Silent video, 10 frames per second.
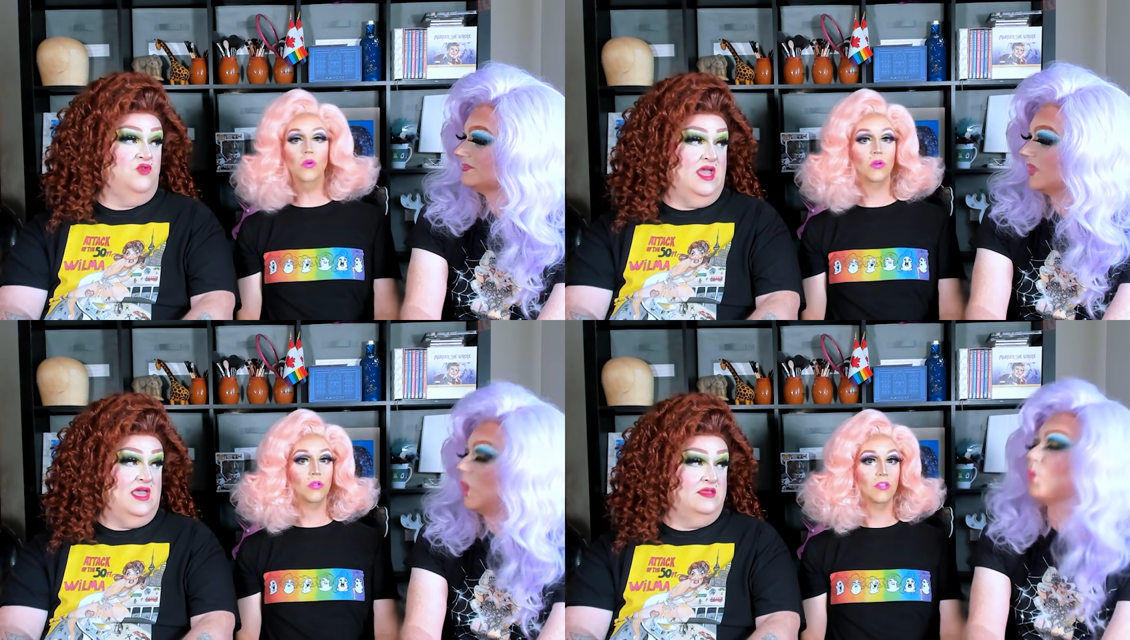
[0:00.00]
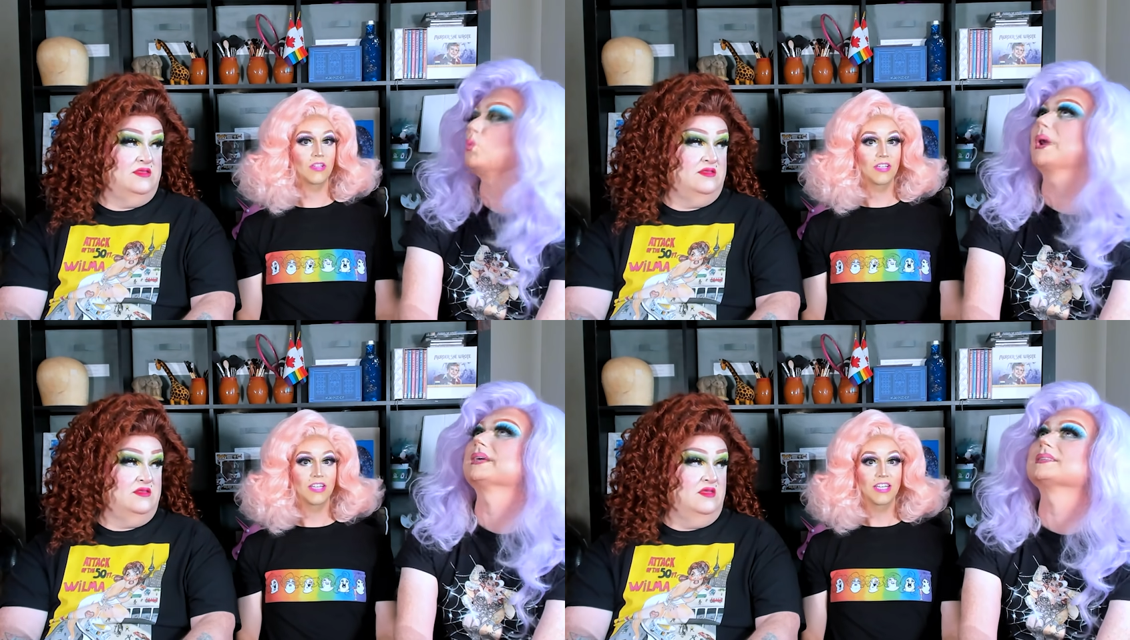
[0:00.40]

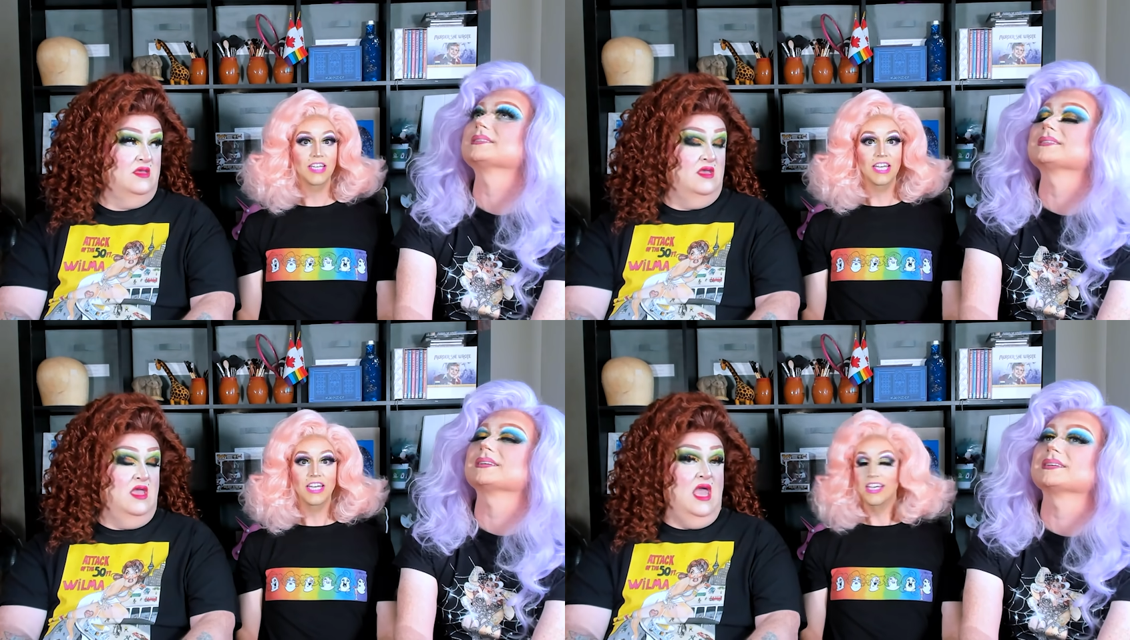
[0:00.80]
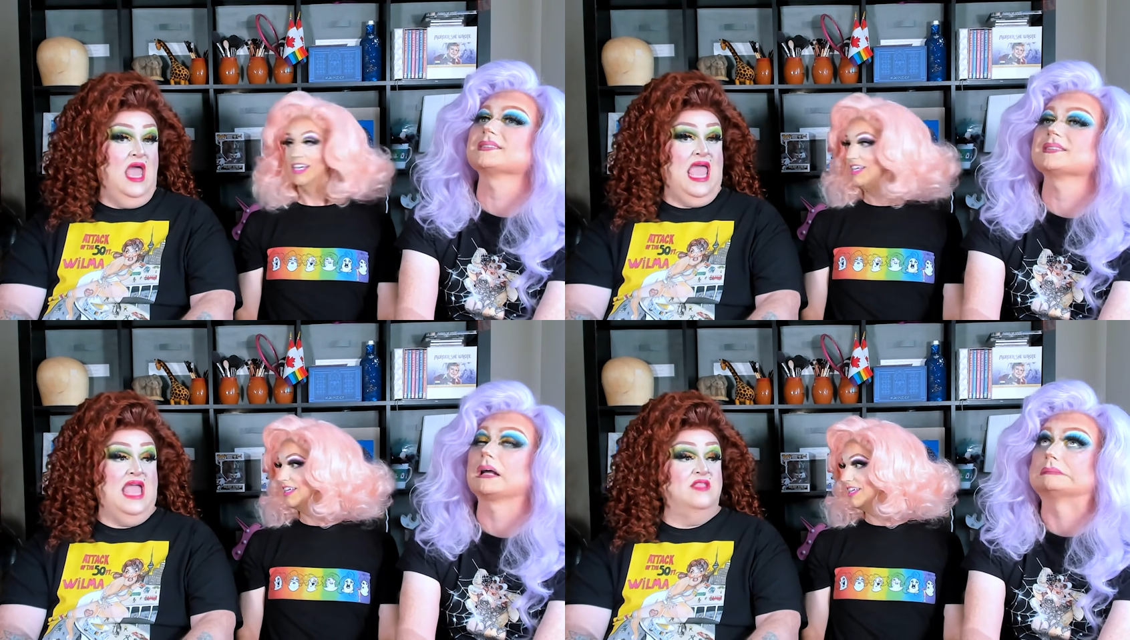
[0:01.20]
Speaker 1: dress
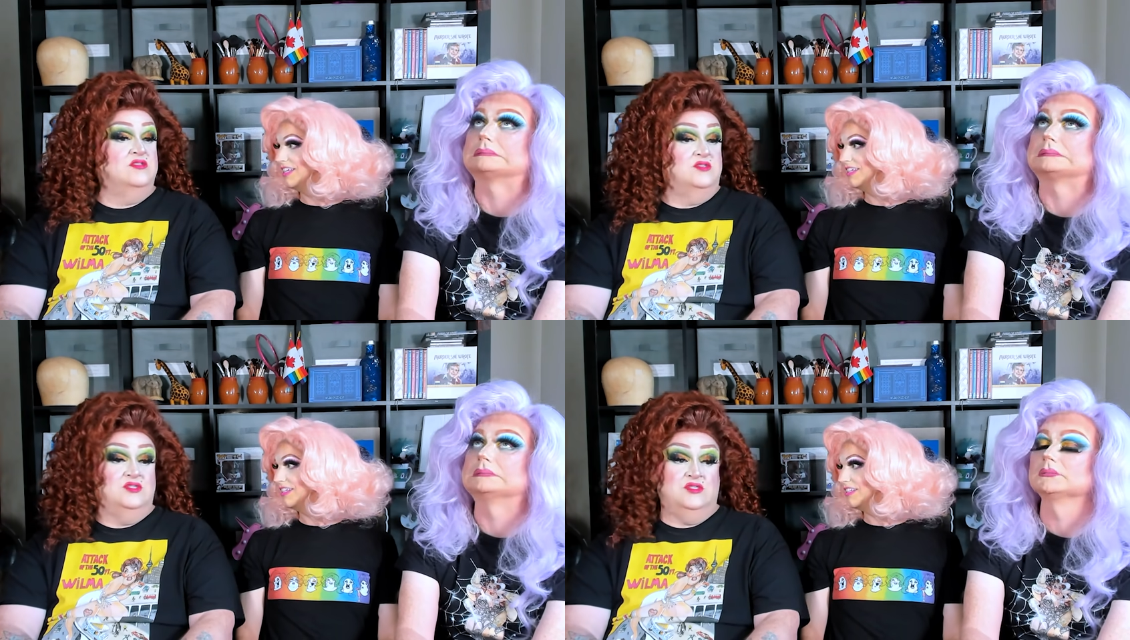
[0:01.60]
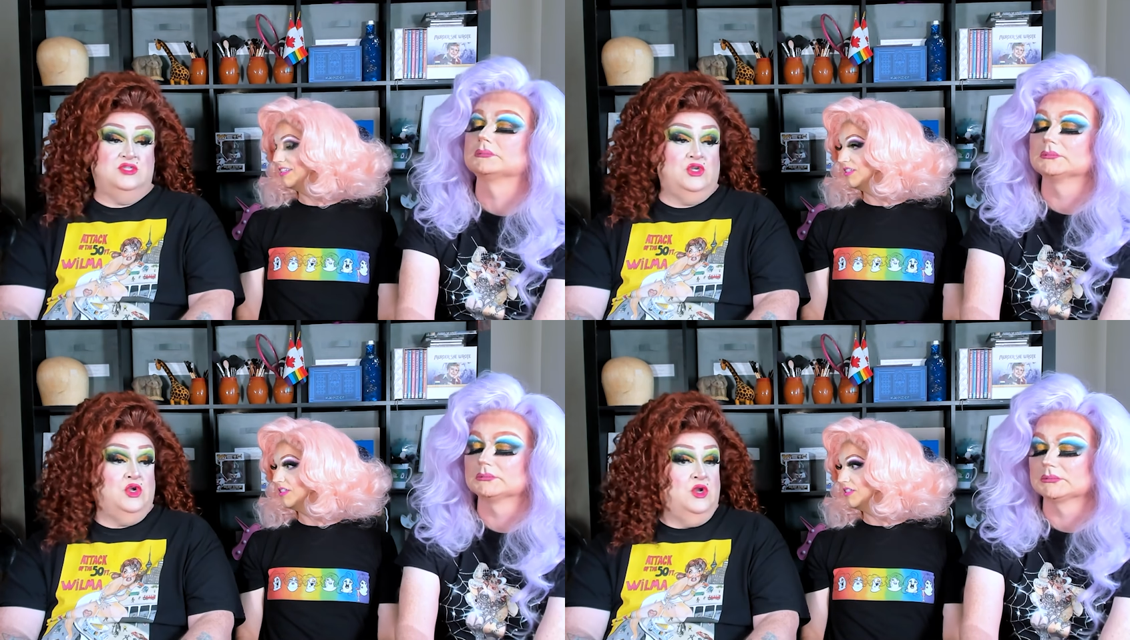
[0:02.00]
and
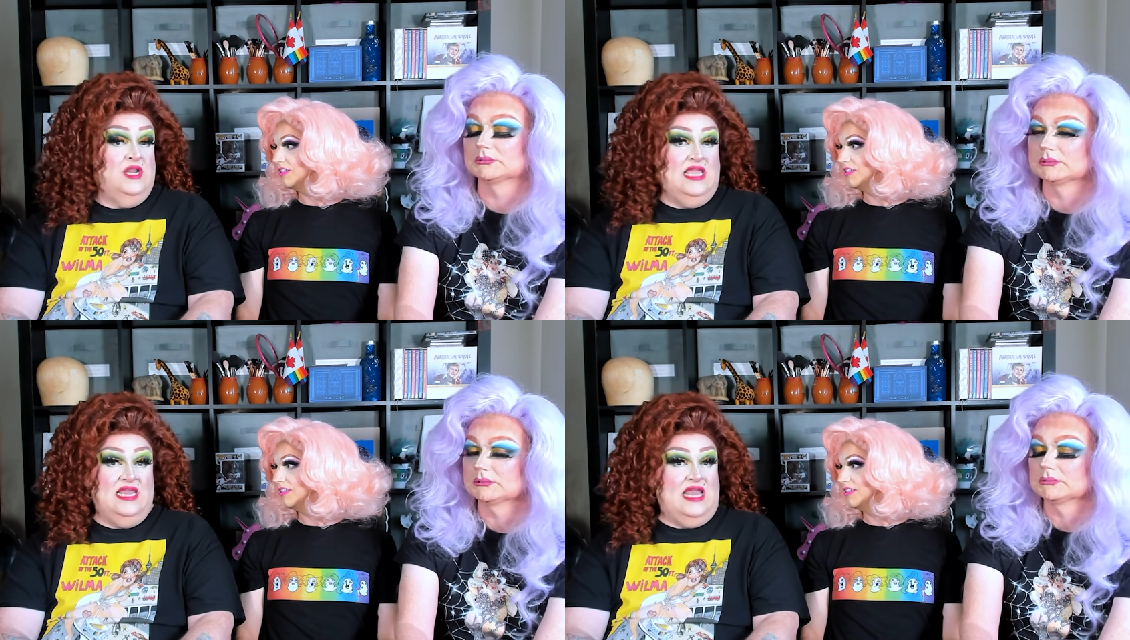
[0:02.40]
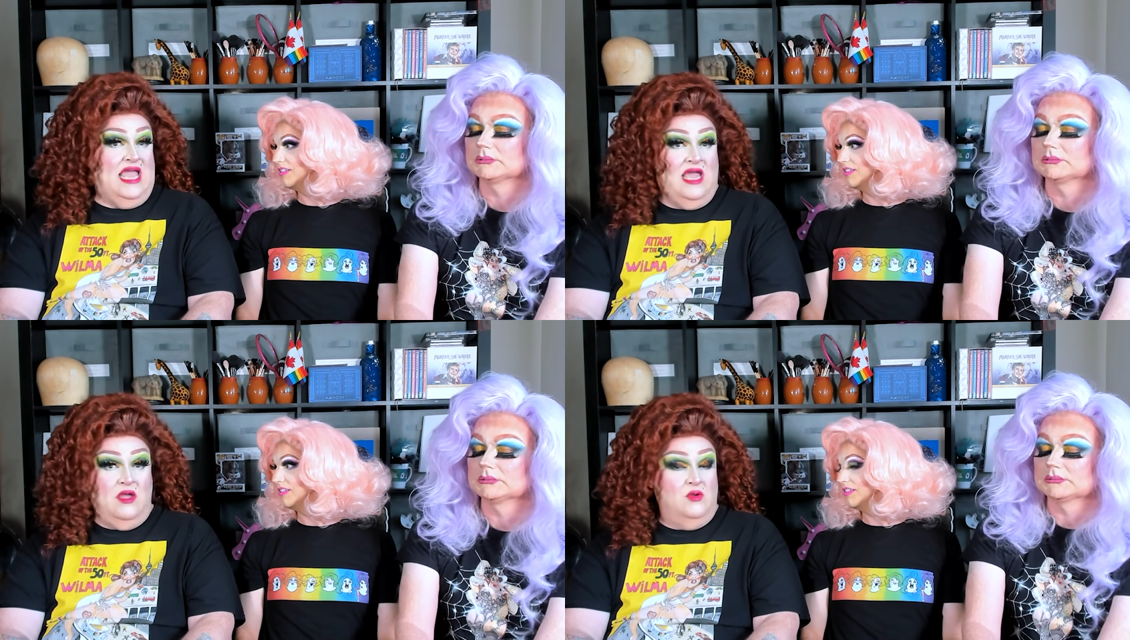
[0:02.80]
turning it
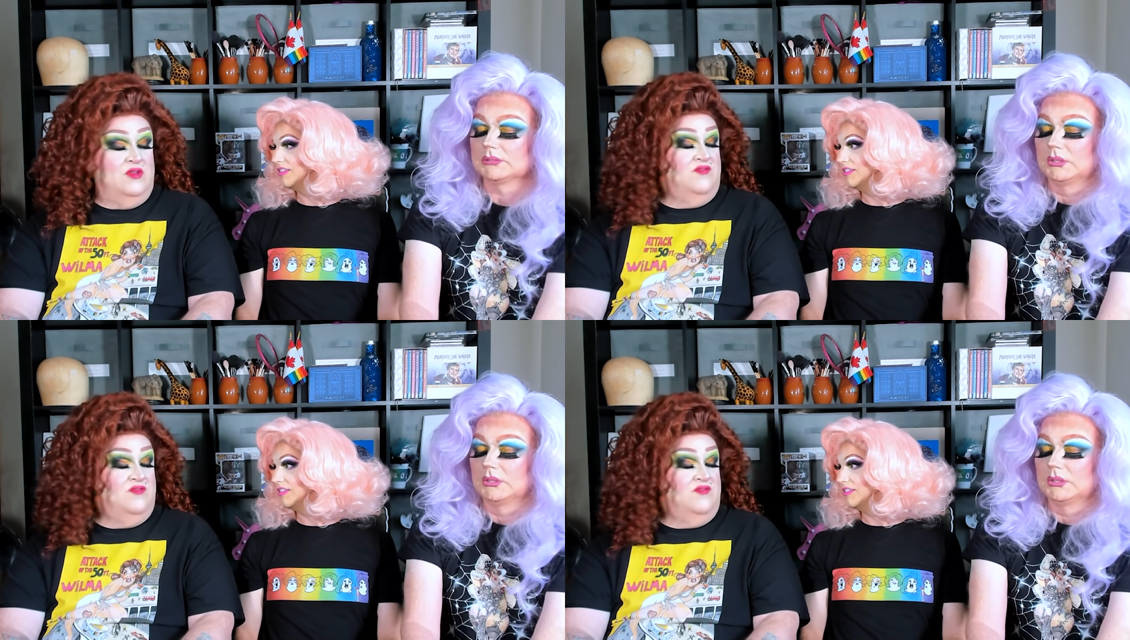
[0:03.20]
out.